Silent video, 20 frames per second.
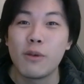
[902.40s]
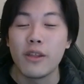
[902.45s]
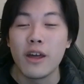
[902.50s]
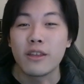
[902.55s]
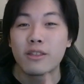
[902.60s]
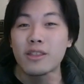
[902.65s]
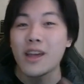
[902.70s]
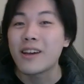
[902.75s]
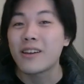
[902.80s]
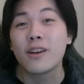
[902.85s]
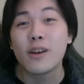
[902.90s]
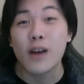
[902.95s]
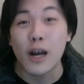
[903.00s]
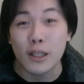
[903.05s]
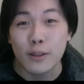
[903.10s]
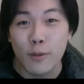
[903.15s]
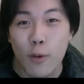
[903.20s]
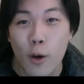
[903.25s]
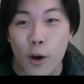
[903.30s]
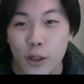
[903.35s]
there. Thank you
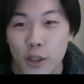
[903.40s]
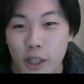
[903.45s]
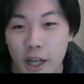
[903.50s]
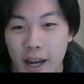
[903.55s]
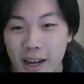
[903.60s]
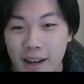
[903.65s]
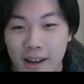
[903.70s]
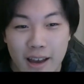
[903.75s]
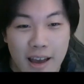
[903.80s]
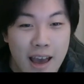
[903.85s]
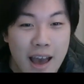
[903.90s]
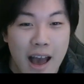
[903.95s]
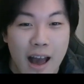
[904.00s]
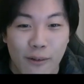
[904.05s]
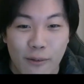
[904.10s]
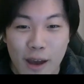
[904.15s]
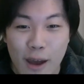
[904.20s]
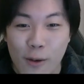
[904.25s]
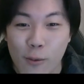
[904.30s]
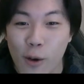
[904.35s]
guys for watching.
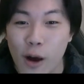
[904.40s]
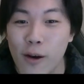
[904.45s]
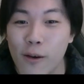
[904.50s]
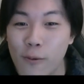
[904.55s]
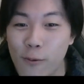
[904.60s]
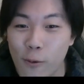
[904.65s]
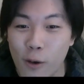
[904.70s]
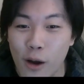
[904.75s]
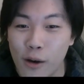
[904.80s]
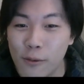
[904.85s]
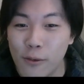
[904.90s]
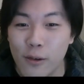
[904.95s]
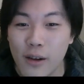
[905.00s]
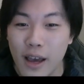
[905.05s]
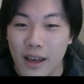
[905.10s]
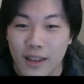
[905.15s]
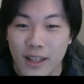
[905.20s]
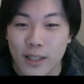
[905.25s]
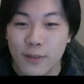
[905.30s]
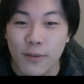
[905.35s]
Have a wonderful, wonderful
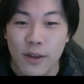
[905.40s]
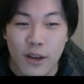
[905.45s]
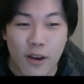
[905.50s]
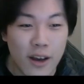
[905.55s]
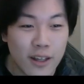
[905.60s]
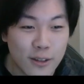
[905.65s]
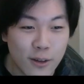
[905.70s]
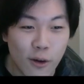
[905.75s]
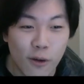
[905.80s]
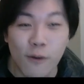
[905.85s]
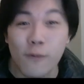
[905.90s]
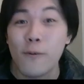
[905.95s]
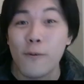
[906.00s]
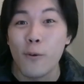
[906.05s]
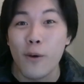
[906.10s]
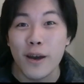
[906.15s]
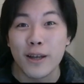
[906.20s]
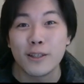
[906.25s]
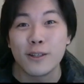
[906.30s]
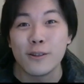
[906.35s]
day. This video has gone on for
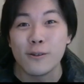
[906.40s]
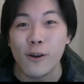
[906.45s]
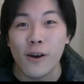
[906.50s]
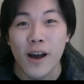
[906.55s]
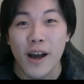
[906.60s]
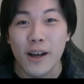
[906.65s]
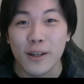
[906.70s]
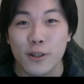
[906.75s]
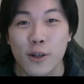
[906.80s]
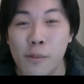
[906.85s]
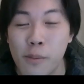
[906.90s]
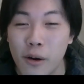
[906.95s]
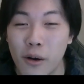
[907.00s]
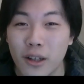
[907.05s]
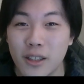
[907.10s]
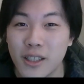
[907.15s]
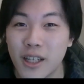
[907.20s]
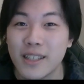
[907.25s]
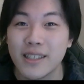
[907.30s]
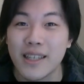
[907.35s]
way too long. I do
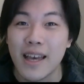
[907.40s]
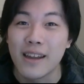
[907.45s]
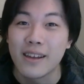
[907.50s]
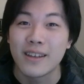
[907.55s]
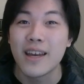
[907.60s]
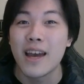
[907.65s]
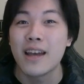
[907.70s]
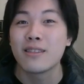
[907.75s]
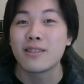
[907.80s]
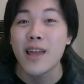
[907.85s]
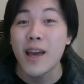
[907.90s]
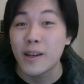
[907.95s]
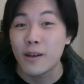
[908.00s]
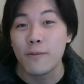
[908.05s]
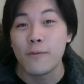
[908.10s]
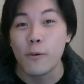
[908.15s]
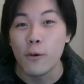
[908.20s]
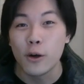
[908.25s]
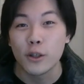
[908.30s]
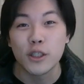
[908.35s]
apologize. And again, thank you
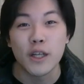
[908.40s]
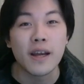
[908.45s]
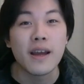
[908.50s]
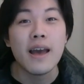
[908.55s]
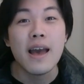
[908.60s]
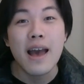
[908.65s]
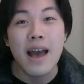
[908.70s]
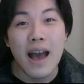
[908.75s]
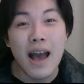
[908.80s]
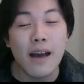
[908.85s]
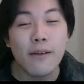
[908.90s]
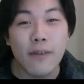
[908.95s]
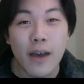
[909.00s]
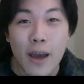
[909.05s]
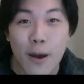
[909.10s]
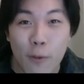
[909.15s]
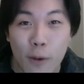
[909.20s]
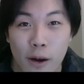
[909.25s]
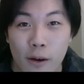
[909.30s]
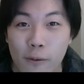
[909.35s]
for watching. Have
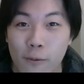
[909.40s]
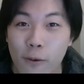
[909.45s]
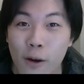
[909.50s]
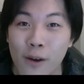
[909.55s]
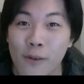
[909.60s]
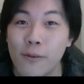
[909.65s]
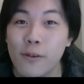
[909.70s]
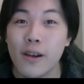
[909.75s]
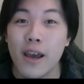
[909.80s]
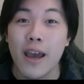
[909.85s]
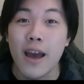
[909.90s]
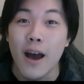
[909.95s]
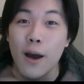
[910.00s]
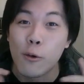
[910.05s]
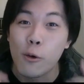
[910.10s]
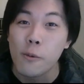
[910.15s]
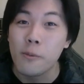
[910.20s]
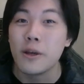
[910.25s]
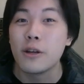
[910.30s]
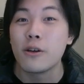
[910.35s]
a wonderful, wonderful day. I
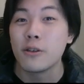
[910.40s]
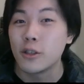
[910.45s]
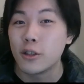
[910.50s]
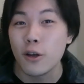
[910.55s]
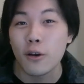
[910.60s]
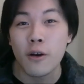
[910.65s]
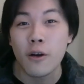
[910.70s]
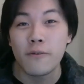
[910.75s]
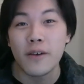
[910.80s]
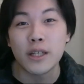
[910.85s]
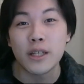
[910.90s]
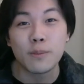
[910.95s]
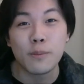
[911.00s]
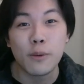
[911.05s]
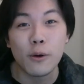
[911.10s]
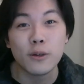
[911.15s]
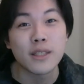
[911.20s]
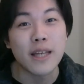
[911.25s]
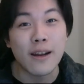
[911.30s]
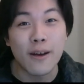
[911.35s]
will be doing Sugo-fest
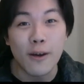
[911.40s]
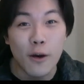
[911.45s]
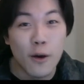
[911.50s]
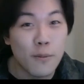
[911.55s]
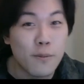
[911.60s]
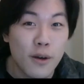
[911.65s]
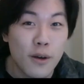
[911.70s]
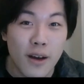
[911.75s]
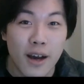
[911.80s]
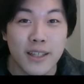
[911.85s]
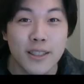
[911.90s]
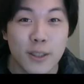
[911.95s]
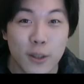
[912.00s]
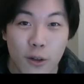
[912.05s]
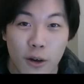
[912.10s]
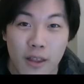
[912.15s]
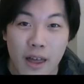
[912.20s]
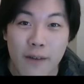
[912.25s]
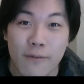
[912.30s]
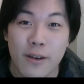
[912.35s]
pulls, and I hope you guys
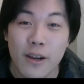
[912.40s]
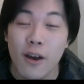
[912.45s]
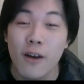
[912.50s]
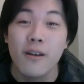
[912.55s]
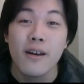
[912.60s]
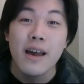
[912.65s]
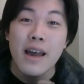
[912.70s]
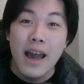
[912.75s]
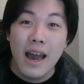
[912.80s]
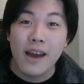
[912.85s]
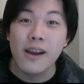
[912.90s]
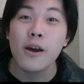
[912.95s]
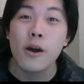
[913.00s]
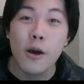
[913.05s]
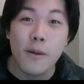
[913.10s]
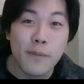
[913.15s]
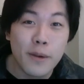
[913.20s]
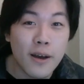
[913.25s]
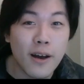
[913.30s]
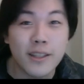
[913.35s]
enjoy that video. And I
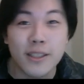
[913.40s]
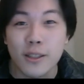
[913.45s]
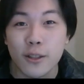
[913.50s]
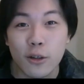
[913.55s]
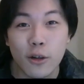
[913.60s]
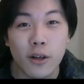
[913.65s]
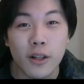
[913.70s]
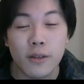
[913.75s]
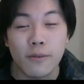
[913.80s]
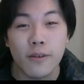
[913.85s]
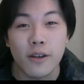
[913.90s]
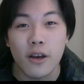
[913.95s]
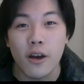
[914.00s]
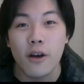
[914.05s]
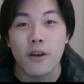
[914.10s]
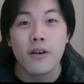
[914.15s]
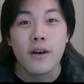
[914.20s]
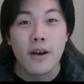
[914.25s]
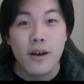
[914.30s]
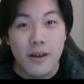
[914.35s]
hope you guys enjoy this
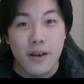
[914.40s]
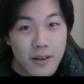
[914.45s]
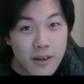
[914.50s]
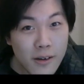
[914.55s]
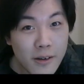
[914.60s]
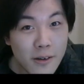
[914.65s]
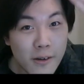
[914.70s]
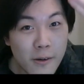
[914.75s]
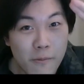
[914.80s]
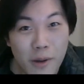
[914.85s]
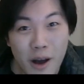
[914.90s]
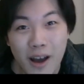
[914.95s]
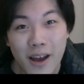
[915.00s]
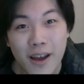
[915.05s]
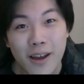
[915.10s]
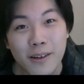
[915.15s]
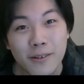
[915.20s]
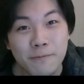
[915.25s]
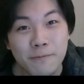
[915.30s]
video. Goodbye.